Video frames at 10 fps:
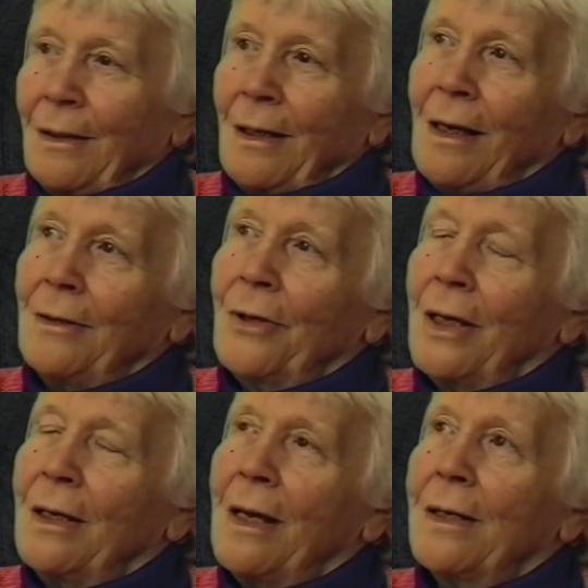how
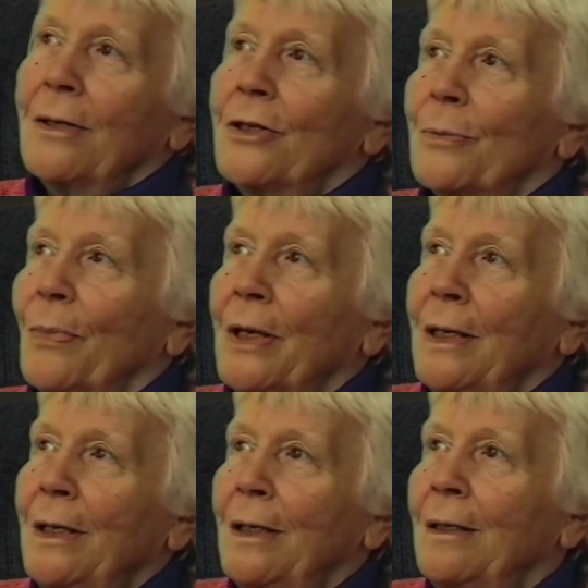can I
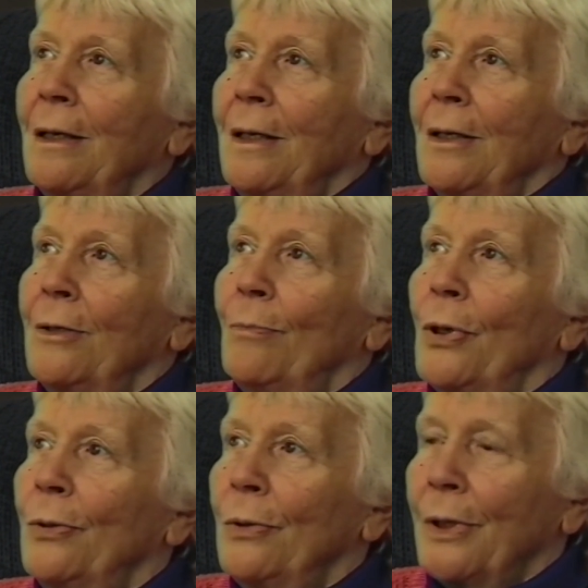explain it? In
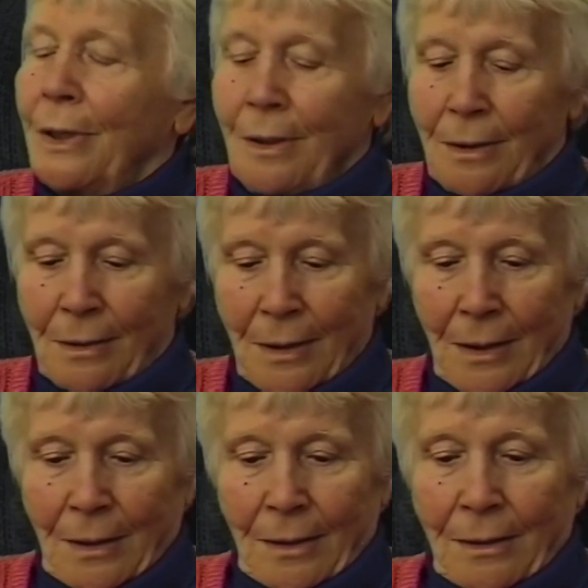Poland,
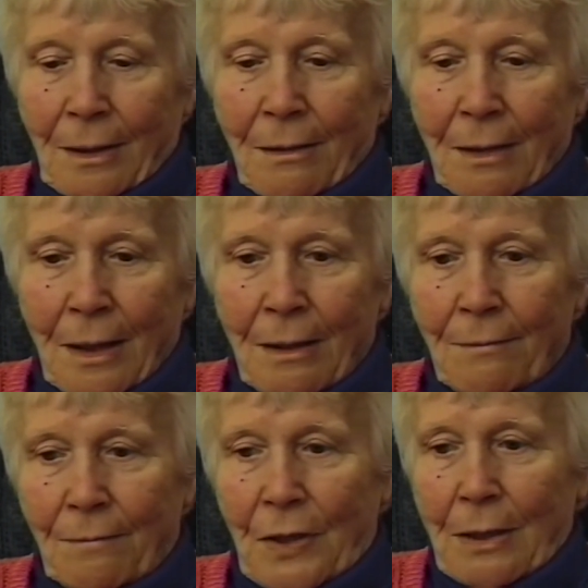
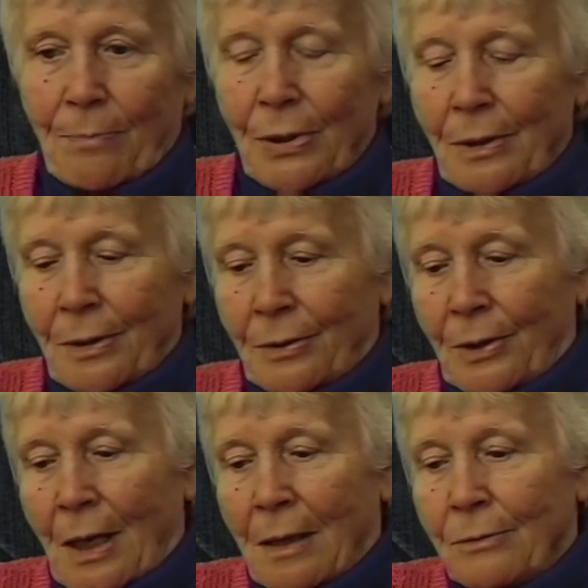they built
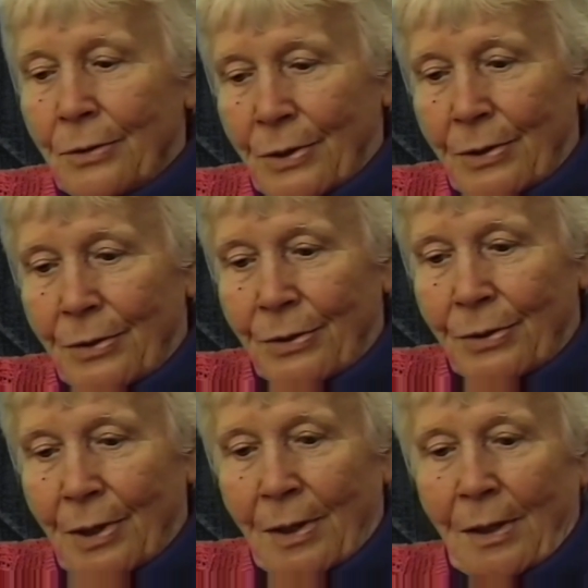the
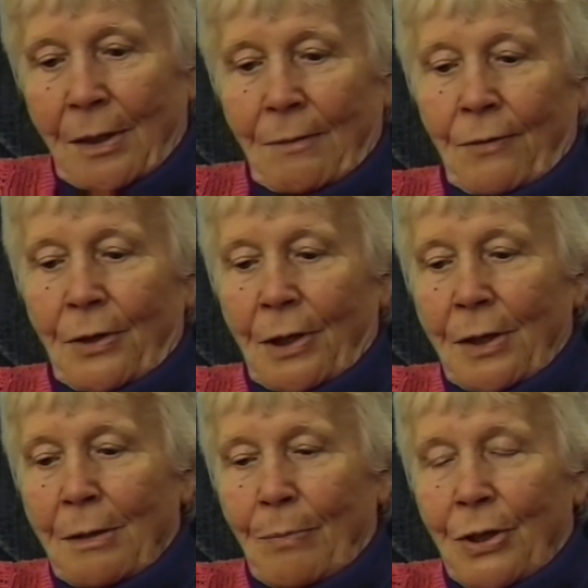houses with
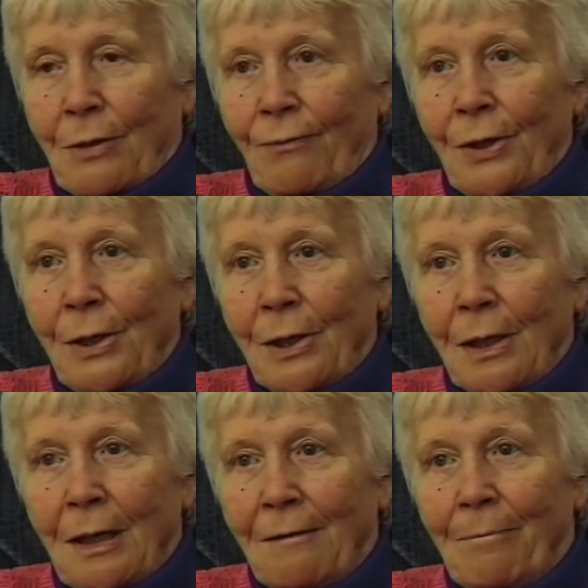in
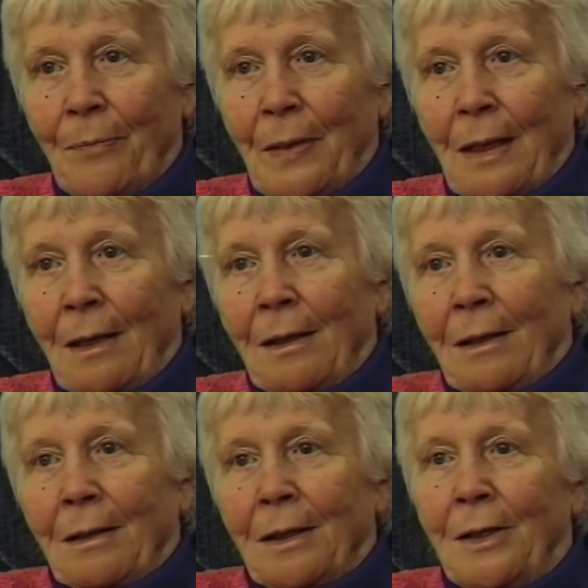between.
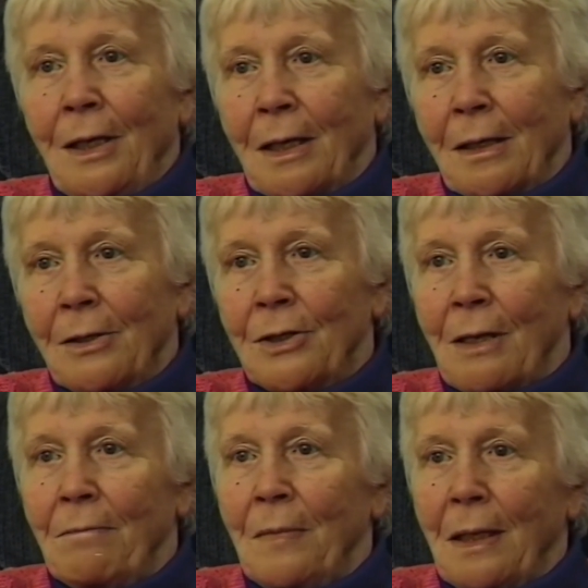Here is a